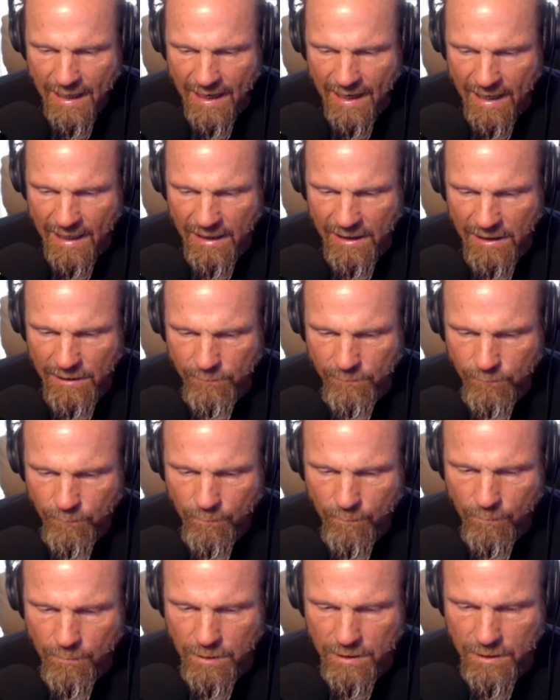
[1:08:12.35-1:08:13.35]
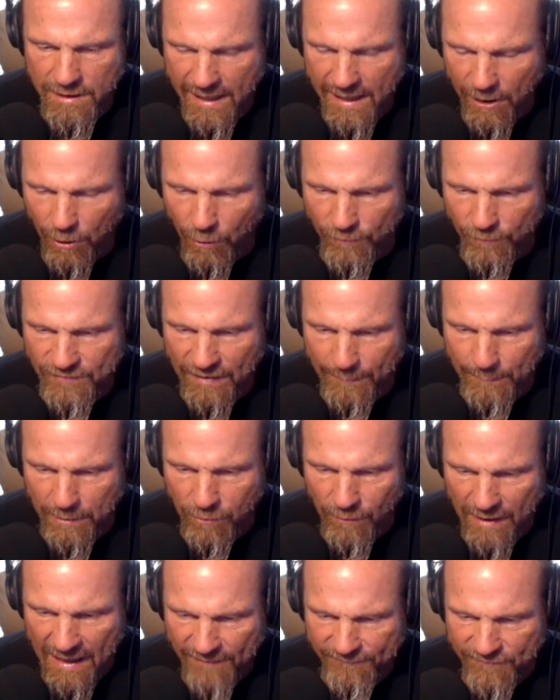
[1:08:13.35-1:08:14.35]
a narrow
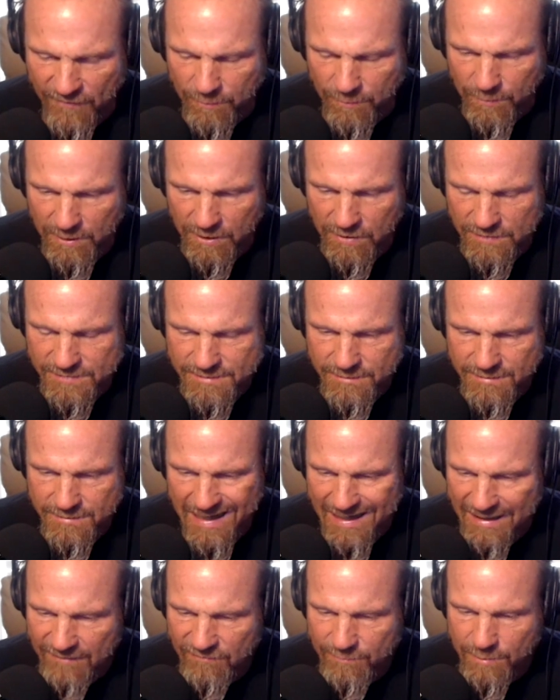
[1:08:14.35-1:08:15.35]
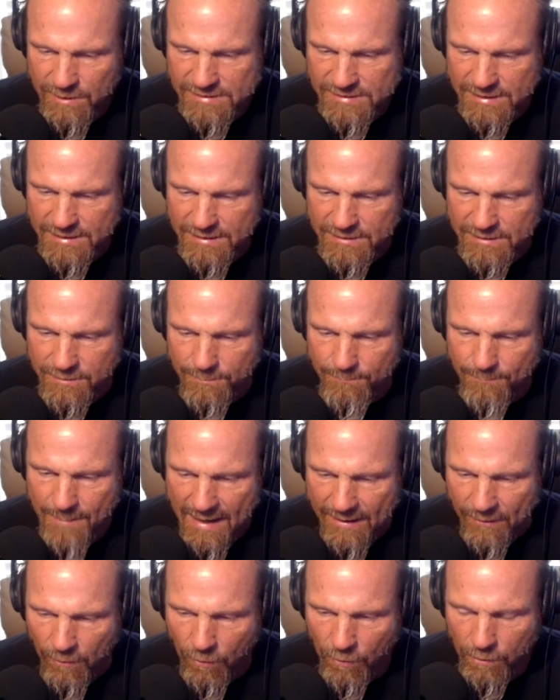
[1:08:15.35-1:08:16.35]
demographic because not everybody's into
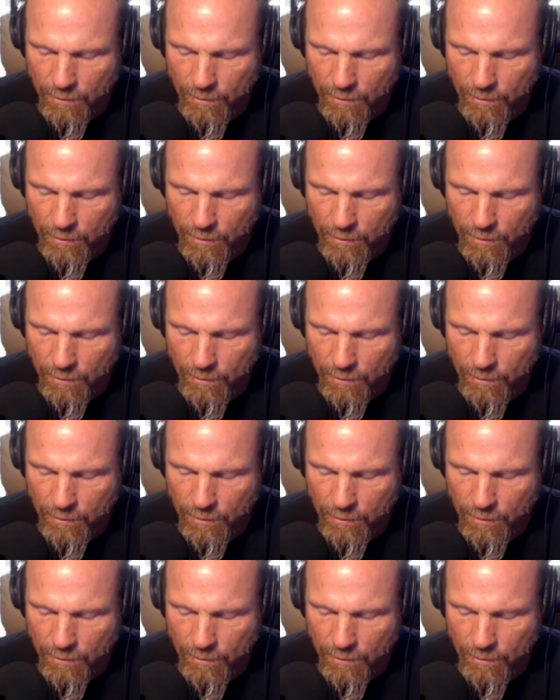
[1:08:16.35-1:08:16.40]
metal.